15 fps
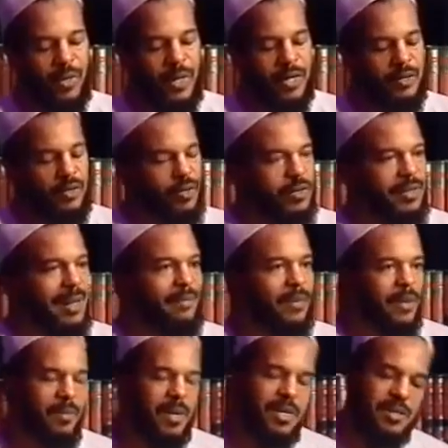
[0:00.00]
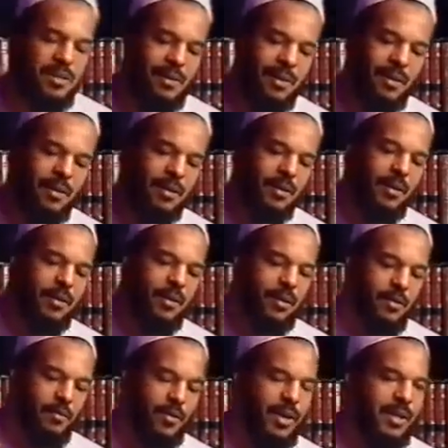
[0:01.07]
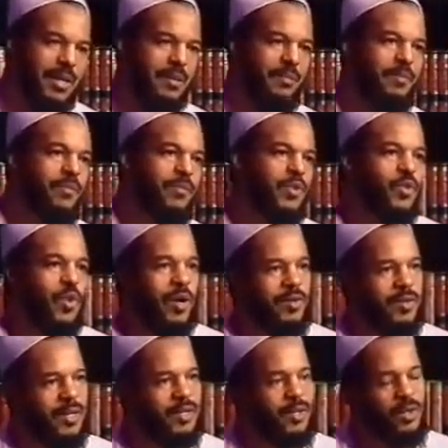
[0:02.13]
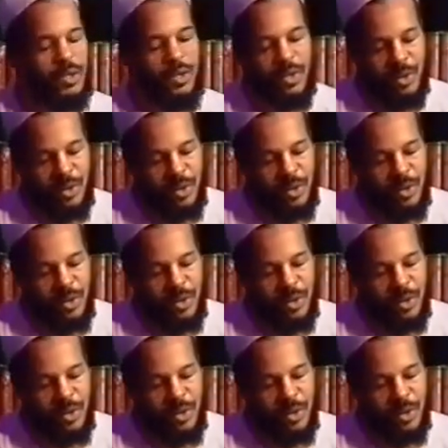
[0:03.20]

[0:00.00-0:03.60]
to relate to Islam, they immediately bring them to our center